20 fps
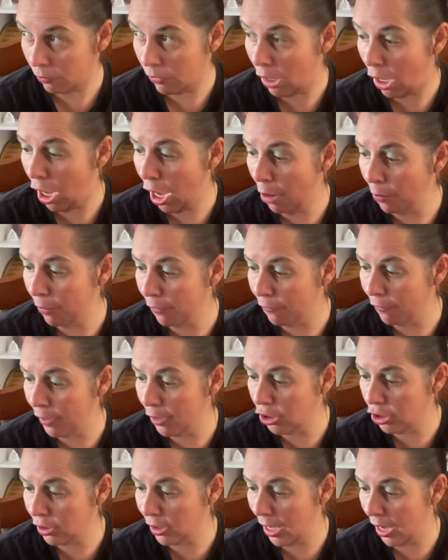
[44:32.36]
I would
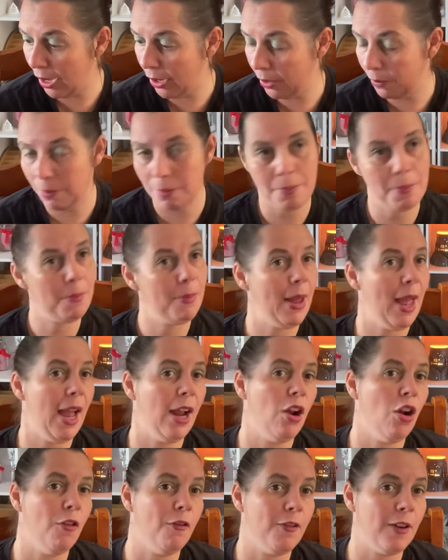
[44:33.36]
finish that bag
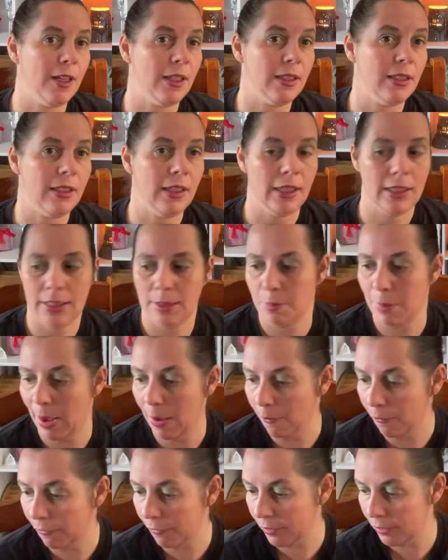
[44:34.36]
off in 6
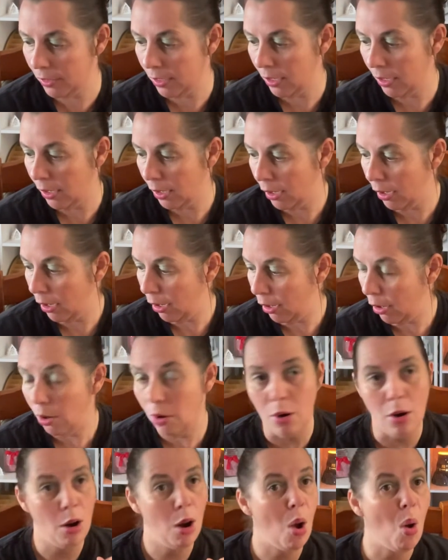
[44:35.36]
months,
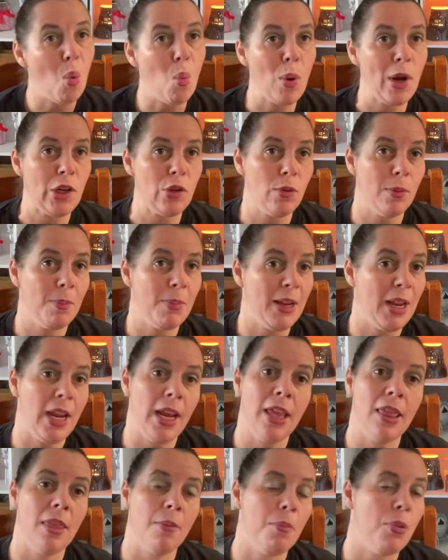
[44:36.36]
which would
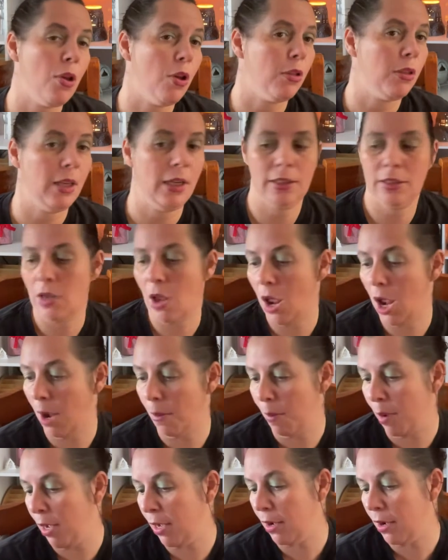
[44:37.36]
be the perfect
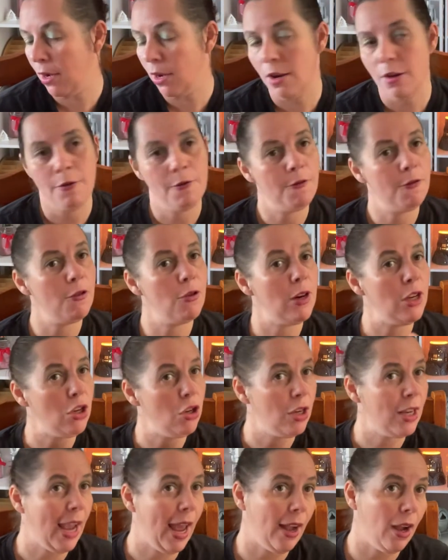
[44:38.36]
timing for a new
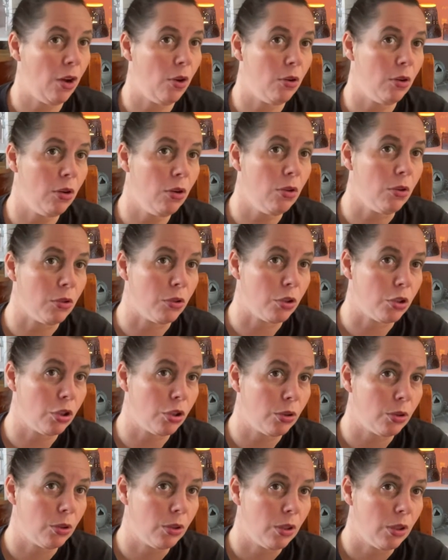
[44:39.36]
catalogue launch
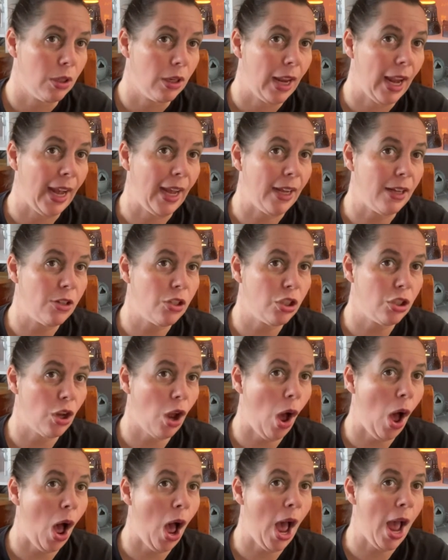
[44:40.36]
each
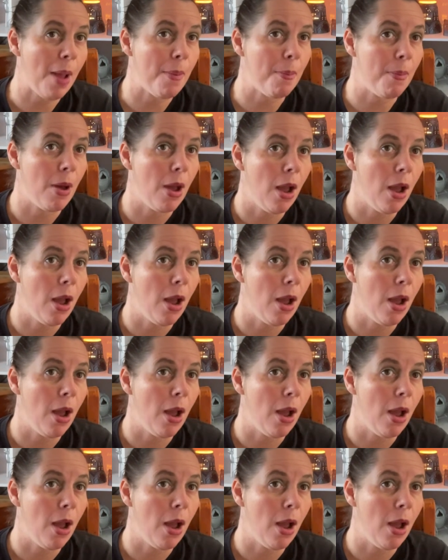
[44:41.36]
time